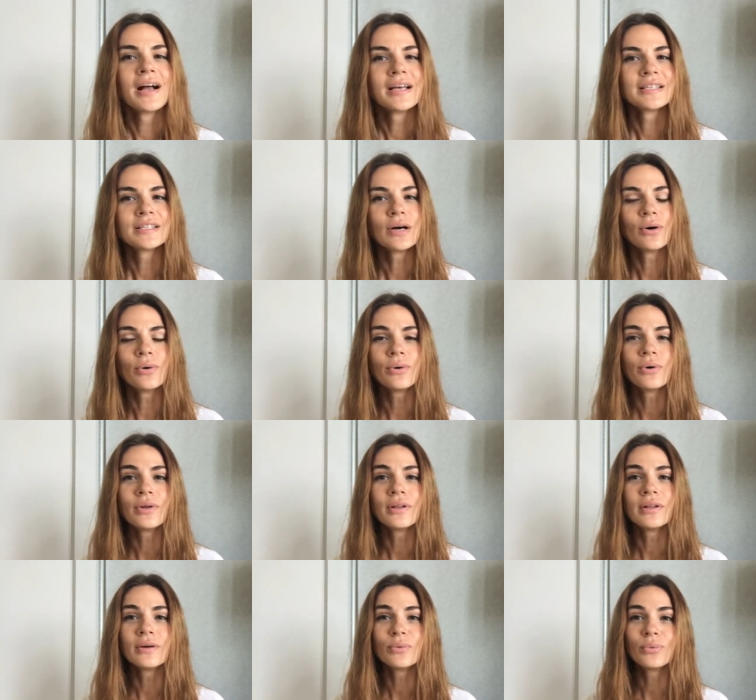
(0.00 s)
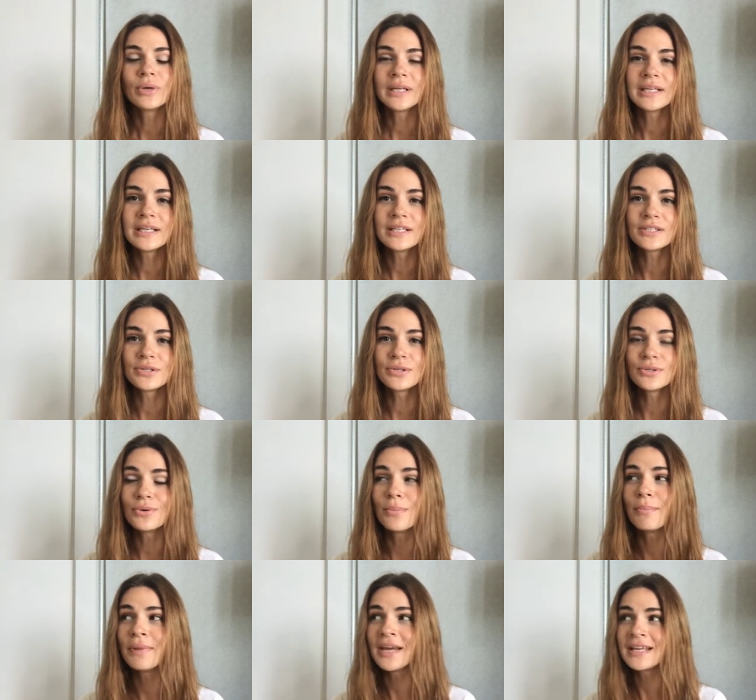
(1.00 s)
So we need to do
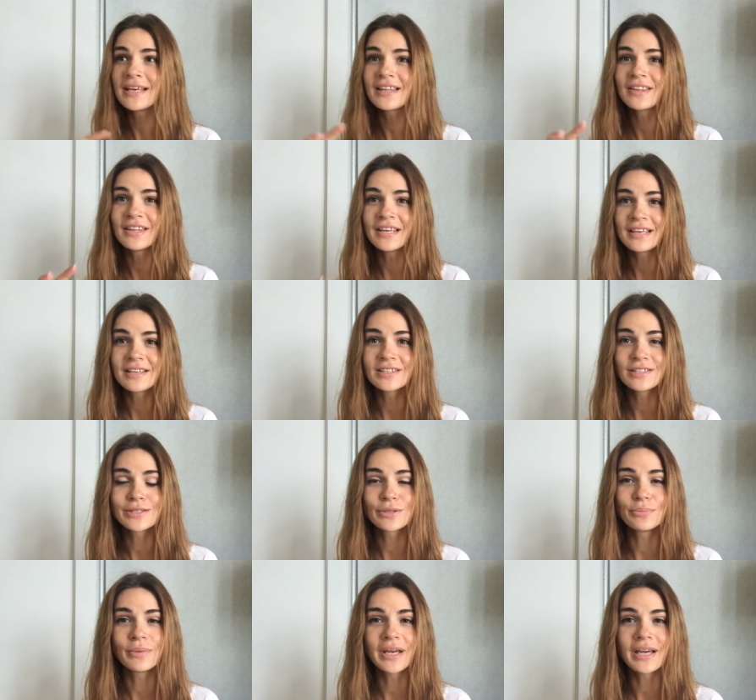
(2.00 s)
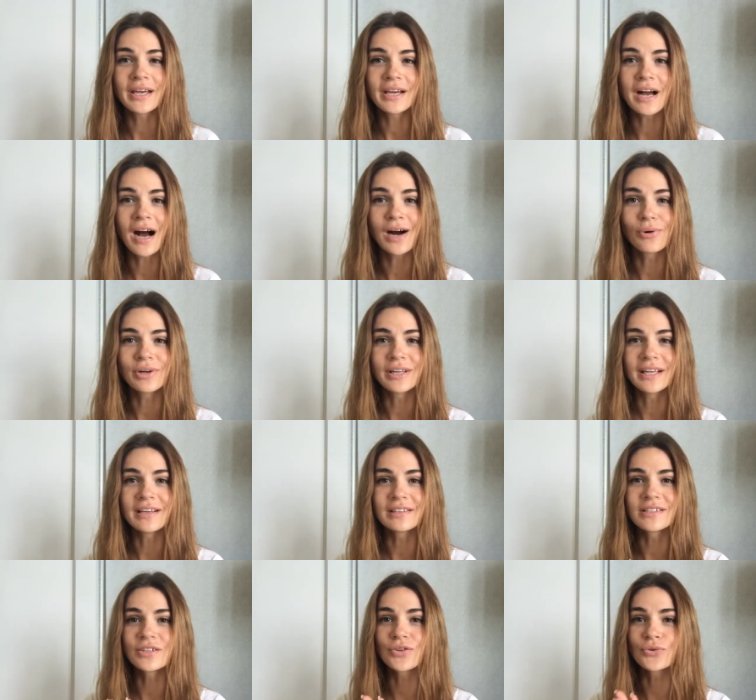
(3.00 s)
many things to make our
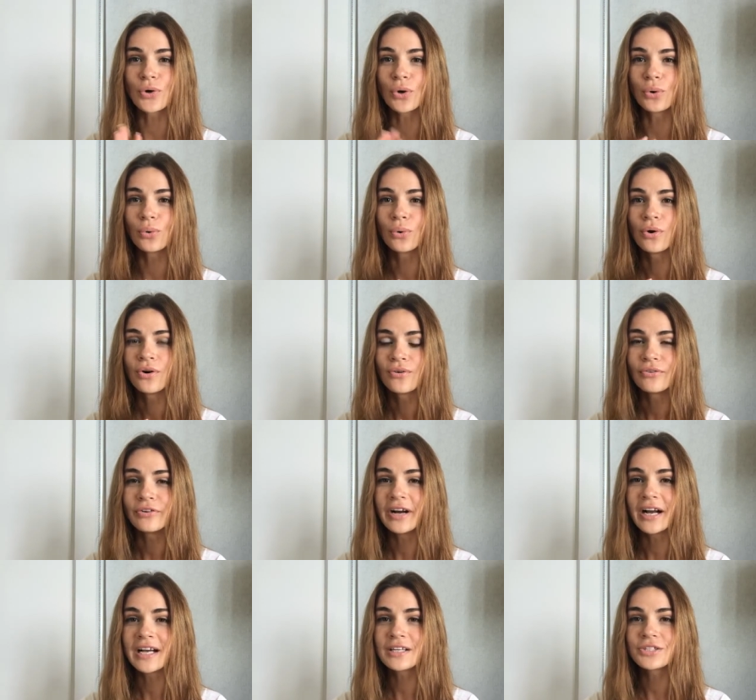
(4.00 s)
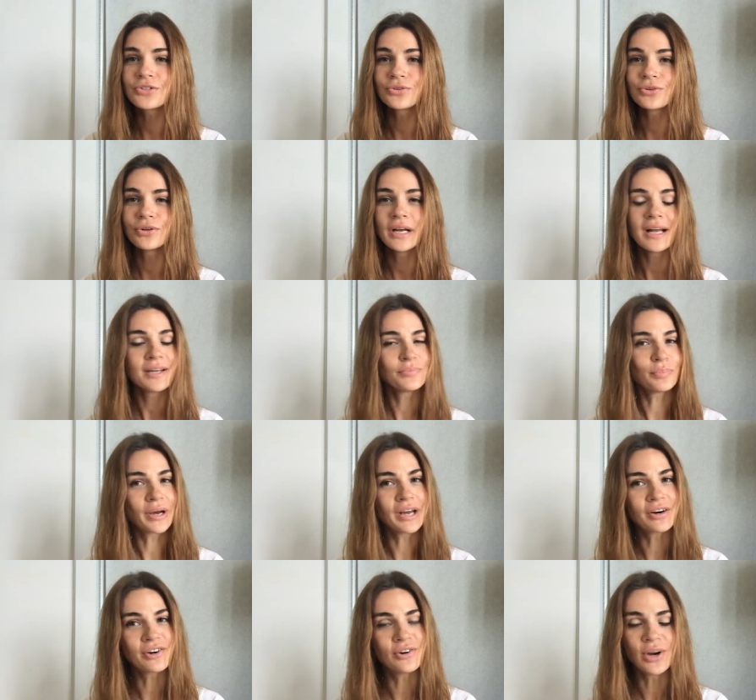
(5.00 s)
nails grow faster and
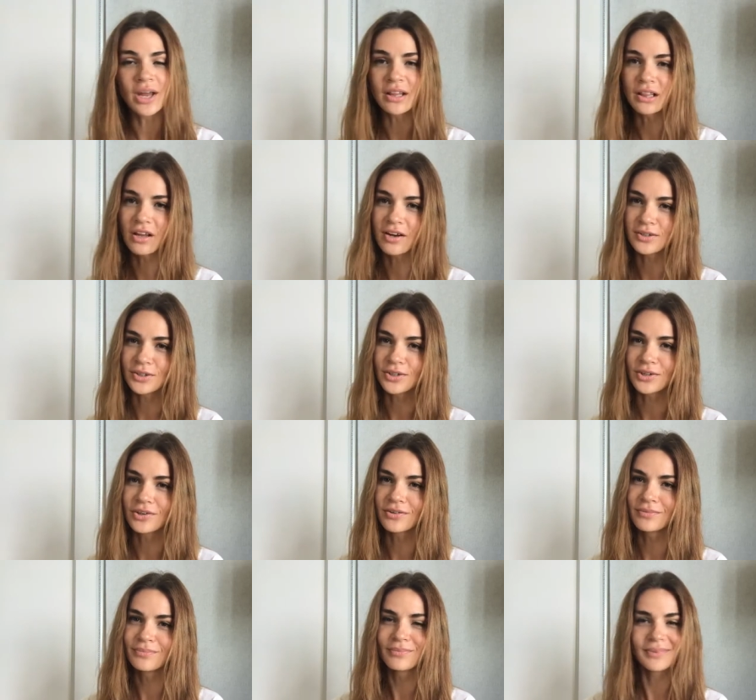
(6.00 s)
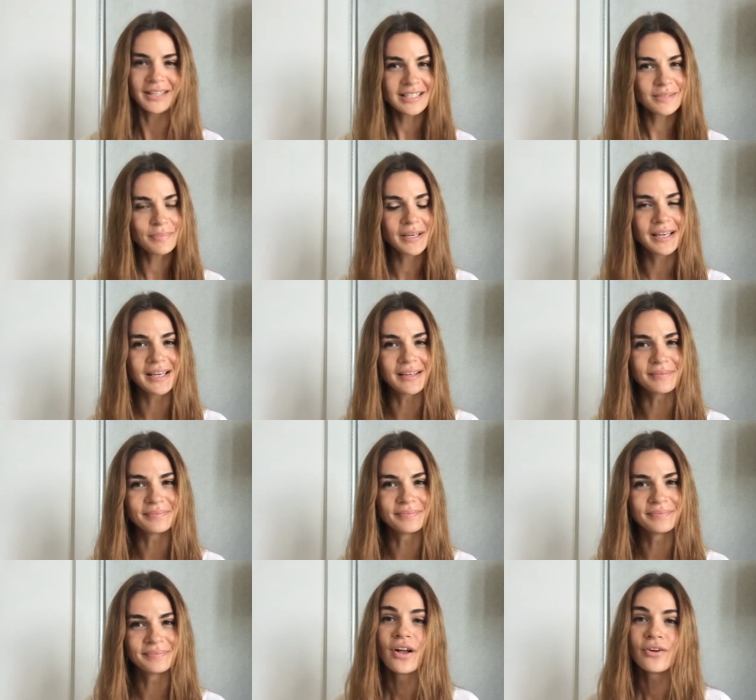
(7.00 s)
better and longer. Let's begin.
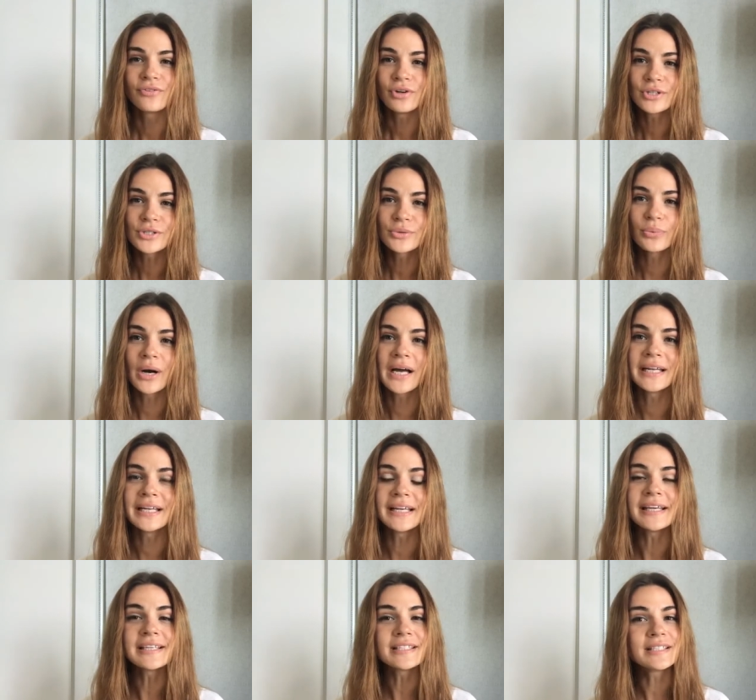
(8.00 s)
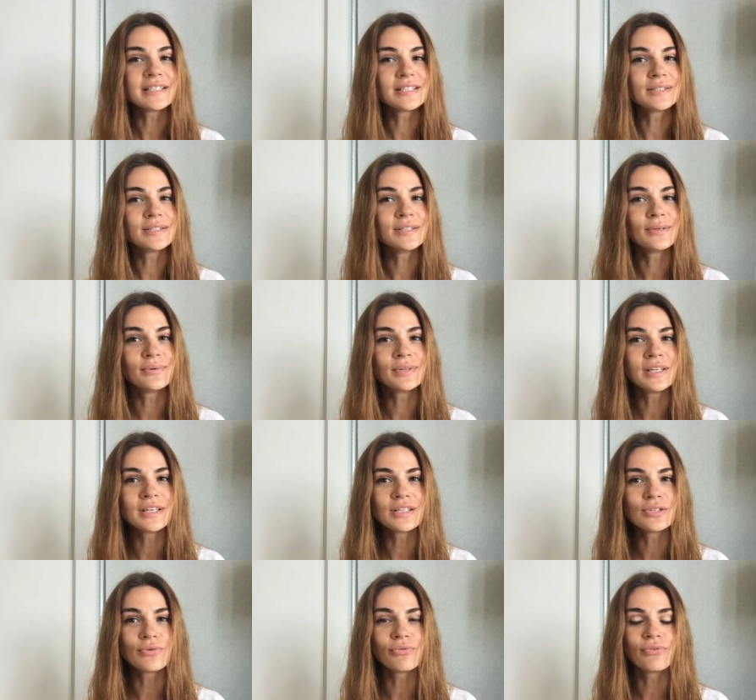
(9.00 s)
First one is you
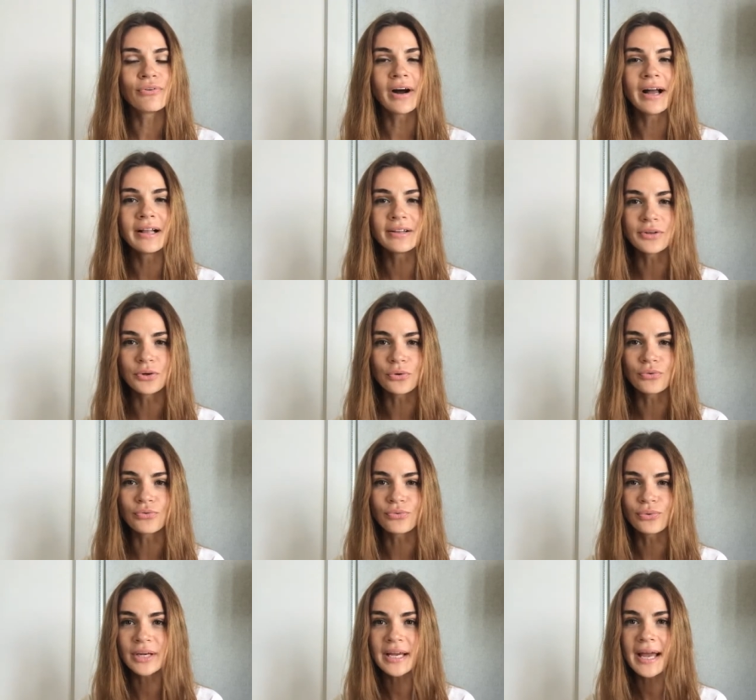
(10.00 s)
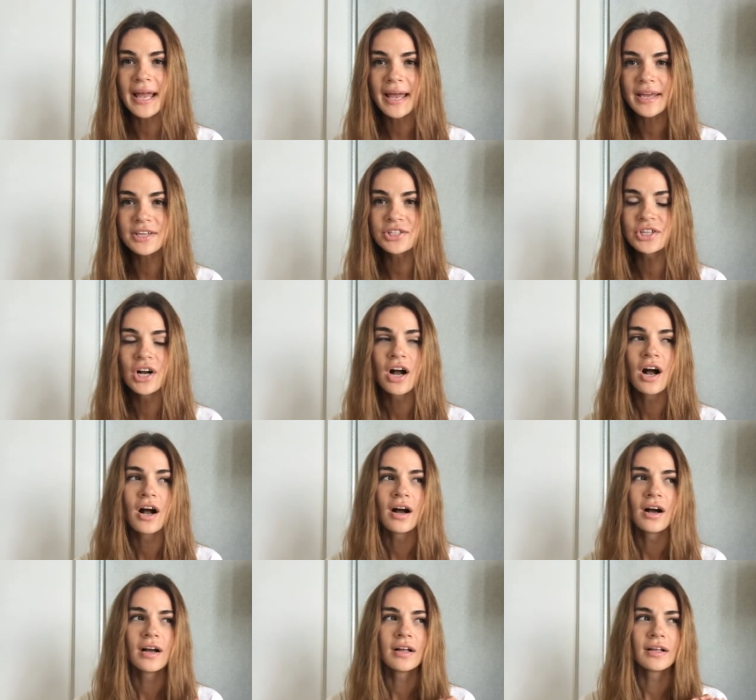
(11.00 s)
need to file your free edge
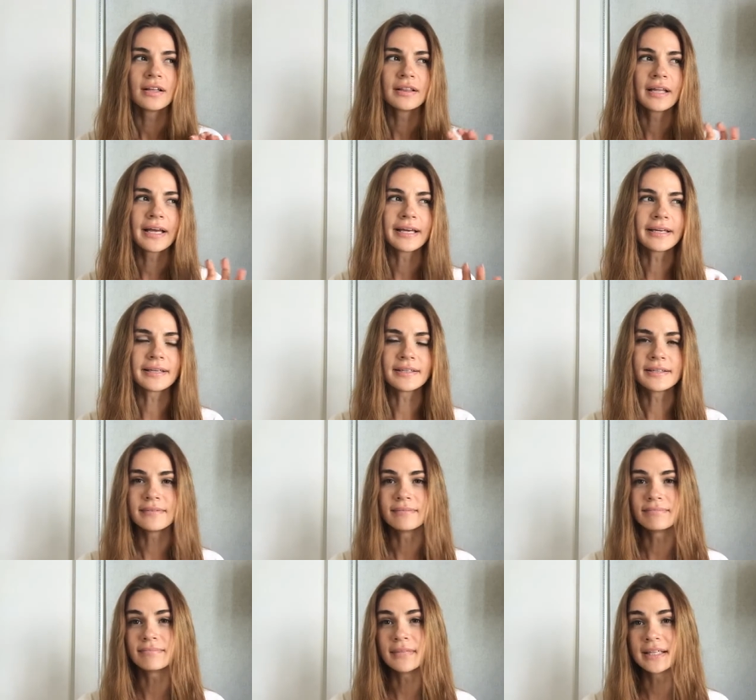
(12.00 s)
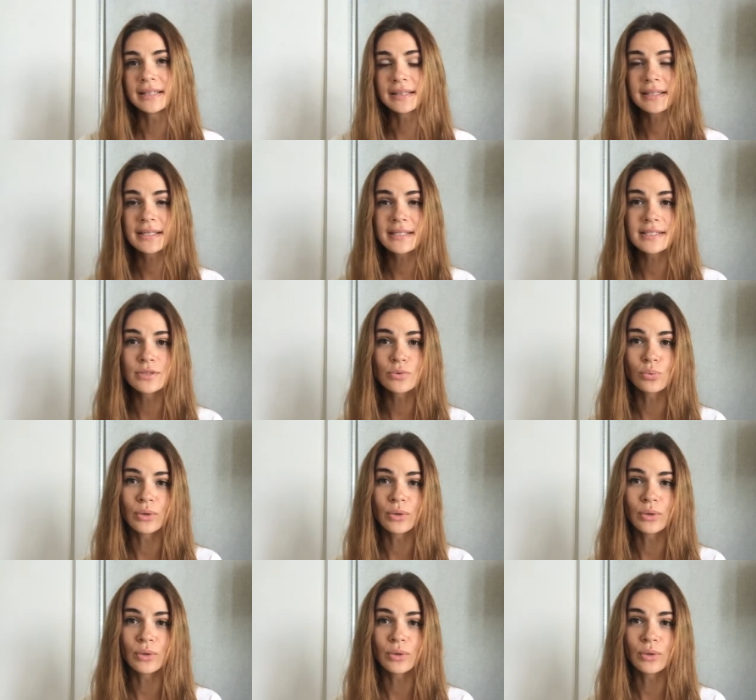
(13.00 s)
like at least